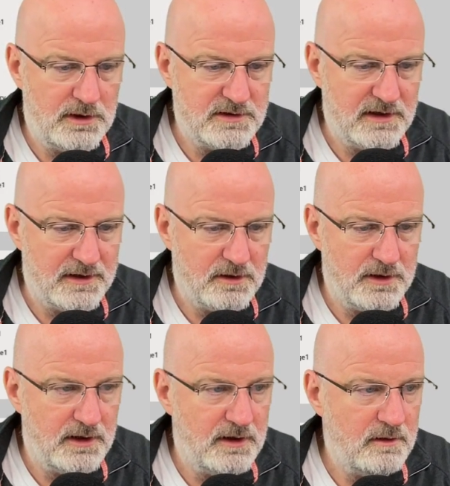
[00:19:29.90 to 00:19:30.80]
we need to click
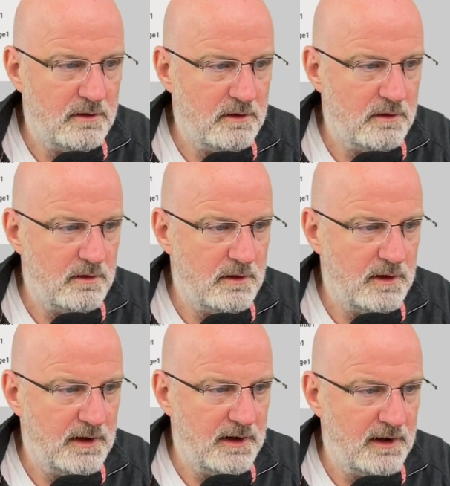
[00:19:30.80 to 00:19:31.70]
on it
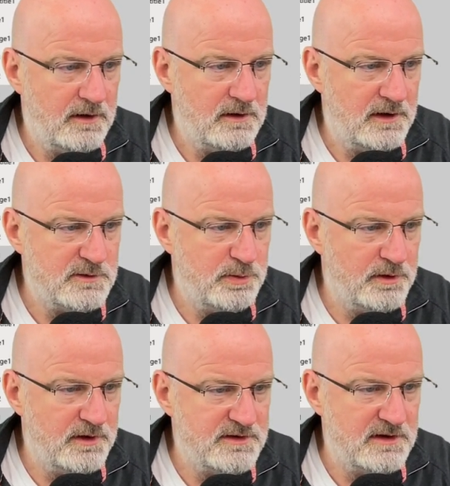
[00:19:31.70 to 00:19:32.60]
and let's
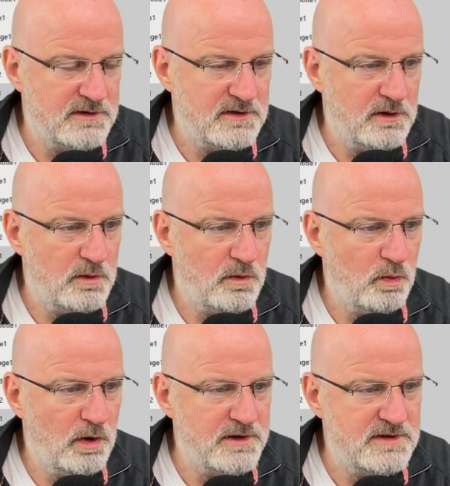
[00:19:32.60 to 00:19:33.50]
put this in. So
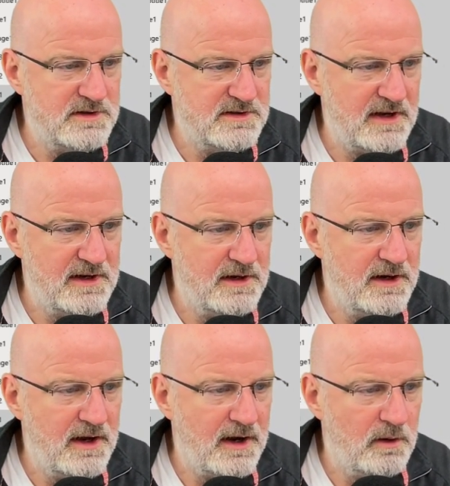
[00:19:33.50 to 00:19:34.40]
what this is
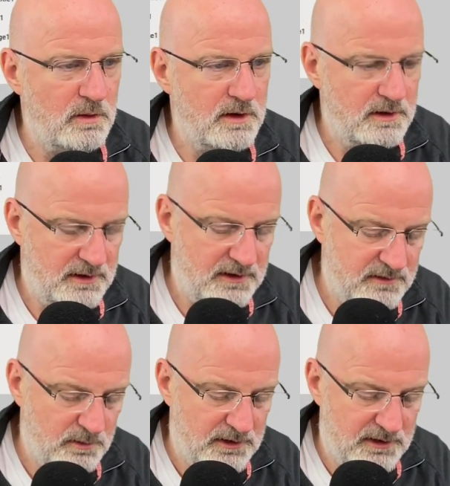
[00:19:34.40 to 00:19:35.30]
saying now
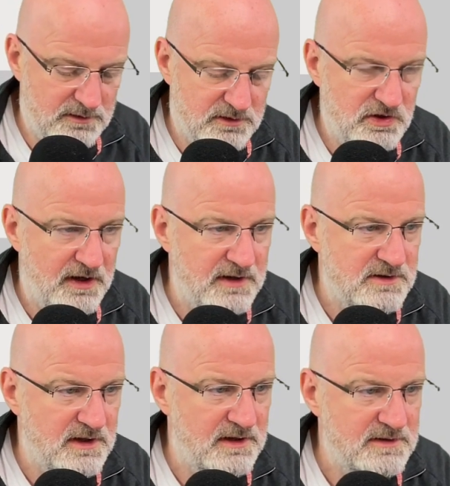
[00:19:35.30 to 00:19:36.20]
is we need to
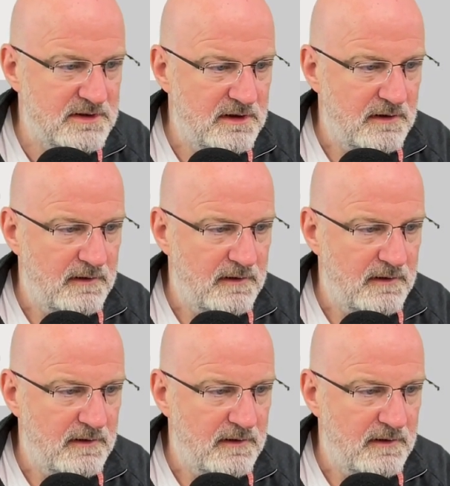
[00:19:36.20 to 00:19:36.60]
change this,